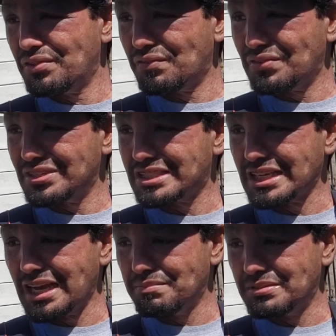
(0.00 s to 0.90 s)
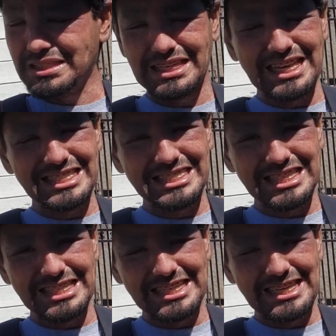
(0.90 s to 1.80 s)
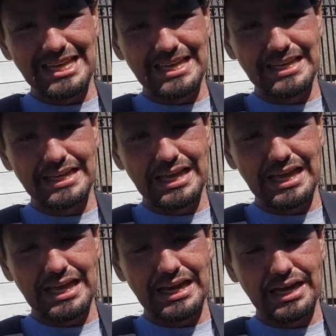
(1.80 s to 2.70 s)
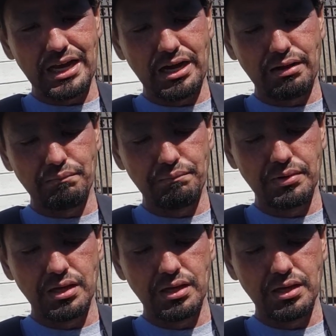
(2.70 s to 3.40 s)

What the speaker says: for the first time. It's a nice sunny day, and